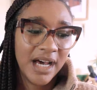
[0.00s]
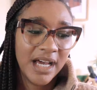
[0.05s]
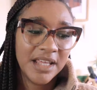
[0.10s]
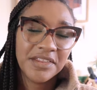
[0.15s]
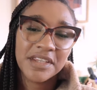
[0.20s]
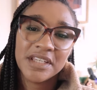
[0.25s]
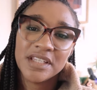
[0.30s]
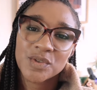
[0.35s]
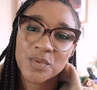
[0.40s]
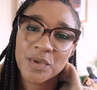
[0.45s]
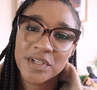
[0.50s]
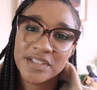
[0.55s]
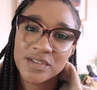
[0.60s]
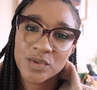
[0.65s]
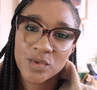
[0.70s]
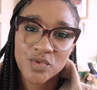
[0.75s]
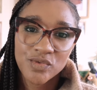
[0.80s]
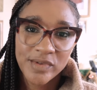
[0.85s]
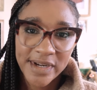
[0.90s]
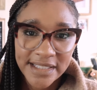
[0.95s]
I think this one
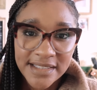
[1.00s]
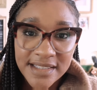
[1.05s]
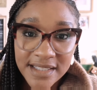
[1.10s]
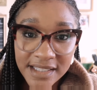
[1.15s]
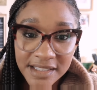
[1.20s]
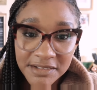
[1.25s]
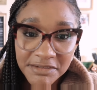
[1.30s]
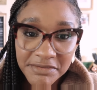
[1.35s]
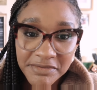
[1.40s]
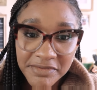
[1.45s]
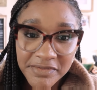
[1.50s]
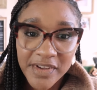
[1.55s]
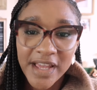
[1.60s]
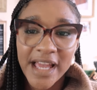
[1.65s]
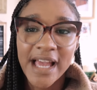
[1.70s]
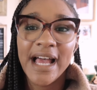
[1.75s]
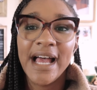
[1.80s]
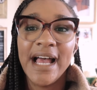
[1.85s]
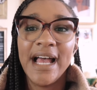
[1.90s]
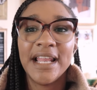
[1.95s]
is all relative
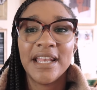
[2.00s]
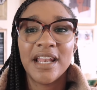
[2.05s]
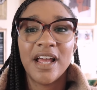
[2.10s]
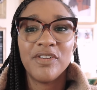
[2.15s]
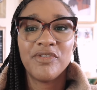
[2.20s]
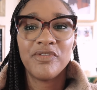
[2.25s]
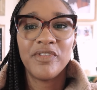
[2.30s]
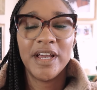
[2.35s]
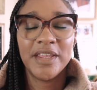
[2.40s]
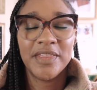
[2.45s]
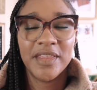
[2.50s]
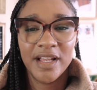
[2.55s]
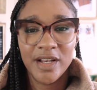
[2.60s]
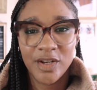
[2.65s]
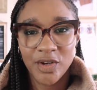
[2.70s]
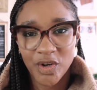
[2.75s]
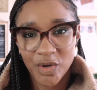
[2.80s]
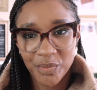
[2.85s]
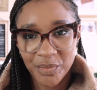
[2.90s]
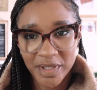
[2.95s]
and I find that
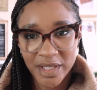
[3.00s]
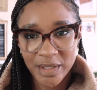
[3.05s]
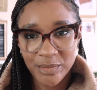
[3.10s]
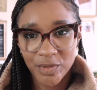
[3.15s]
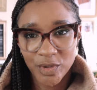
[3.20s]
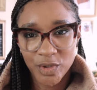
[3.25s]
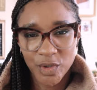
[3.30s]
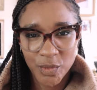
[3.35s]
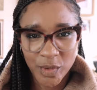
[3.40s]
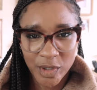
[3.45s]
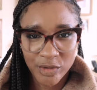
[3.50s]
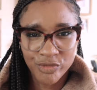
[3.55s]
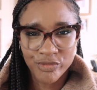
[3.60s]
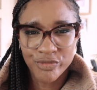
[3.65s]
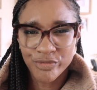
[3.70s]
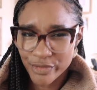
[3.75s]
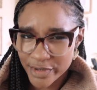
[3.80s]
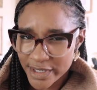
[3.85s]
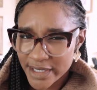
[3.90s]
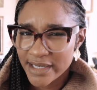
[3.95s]
a lot of people who are
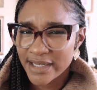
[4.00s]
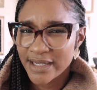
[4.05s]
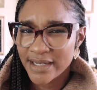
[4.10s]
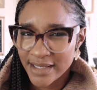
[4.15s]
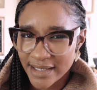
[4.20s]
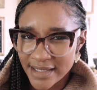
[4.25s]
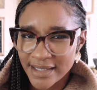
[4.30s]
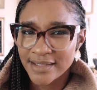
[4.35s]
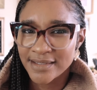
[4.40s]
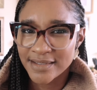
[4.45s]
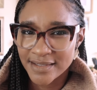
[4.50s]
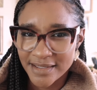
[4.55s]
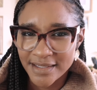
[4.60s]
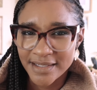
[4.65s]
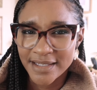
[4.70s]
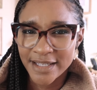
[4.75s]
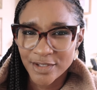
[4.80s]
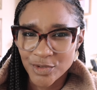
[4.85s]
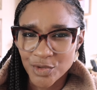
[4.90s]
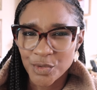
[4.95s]
really into
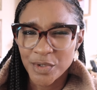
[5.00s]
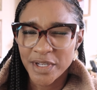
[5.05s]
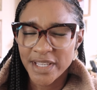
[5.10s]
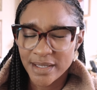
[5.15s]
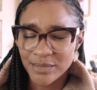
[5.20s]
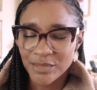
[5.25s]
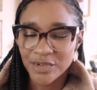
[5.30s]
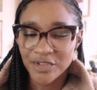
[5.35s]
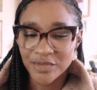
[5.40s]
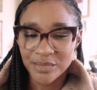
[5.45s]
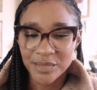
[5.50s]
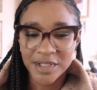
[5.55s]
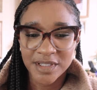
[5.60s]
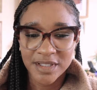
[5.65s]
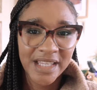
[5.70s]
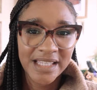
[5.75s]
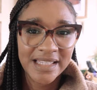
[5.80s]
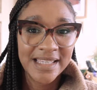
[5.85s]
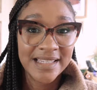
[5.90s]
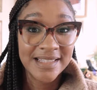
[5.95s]
the natural hair
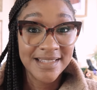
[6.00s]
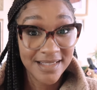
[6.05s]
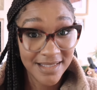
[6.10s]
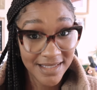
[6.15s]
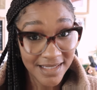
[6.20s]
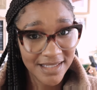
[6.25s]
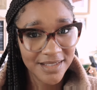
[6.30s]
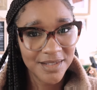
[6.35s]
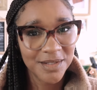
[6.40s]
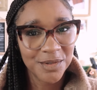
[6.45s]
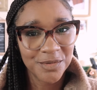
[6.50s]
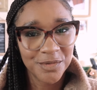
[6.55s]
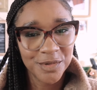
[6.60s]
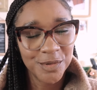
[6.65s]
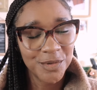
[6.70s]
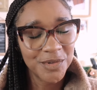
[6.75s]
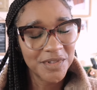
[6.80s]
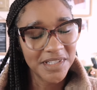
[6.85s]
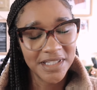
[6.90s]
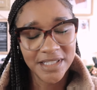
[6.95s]
movement, they're sticking to the
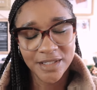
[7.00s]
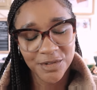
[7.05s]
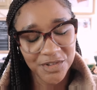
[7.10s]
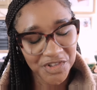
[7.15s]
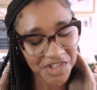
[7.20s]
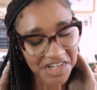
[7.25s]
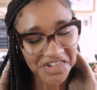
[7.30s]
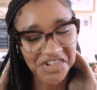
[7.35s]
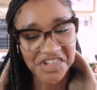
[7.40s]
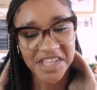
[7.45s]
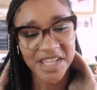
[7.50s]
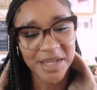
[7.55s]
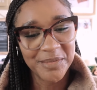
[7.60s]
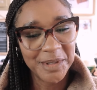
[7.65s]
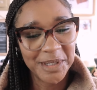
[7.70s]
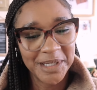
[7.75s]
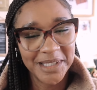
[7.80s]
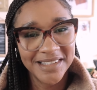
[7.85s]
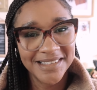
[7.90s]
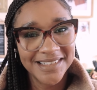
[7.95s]
rules and they're not changing their
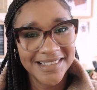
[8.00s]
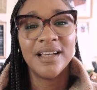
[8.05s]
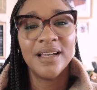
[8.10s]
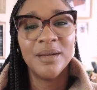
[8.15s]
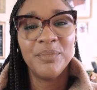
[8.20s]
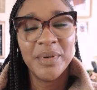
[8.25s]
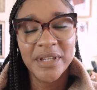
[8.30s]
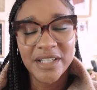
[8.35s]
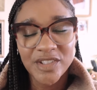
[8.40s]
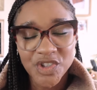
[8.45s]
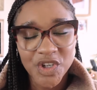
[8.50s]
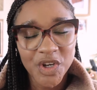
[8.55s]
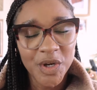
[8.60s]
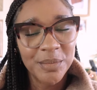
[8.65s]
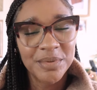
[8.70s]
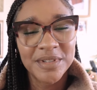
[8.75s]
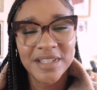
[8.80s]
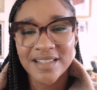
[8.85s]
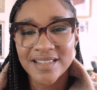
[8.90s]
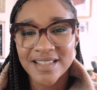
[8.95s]
minds. A big
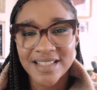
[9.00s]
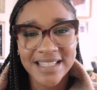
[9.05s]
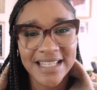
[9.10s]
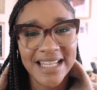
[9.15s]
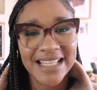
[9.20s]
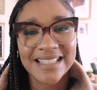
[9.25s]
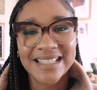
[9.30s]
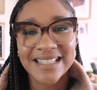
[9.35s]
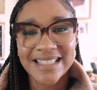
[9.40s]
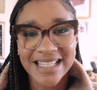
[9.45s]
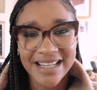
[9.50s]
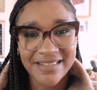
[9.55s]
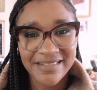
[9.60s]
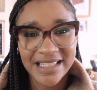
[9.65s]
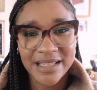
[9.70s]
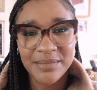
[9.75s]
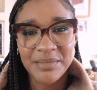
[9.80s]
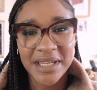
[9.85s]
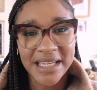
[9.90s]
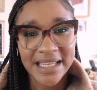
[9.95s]
chop doesn't
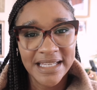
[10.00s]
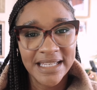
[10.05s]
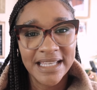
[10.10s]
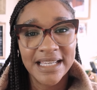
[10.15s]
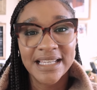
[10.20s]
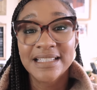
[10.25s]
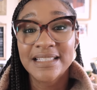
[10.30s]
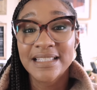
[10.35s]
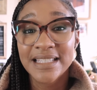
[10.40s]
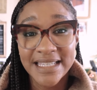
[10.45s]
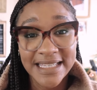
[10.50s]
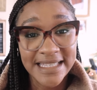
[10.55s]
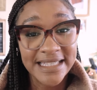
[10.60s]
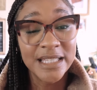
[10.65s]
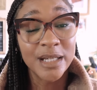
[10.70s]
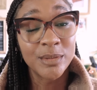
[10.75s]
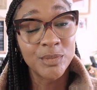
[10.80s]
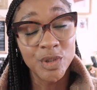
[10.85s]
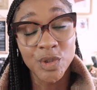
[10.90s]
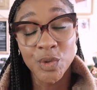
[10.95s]
necessarily mean a
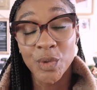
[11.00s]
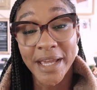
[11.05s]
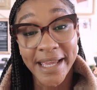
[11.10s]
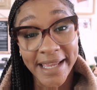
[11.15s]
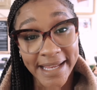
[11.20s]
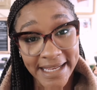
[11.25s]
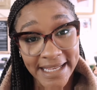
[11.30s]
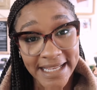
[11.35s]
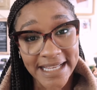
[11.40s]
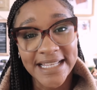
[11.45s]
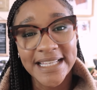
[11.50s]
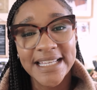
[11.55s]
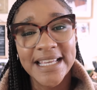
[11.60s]
TWA.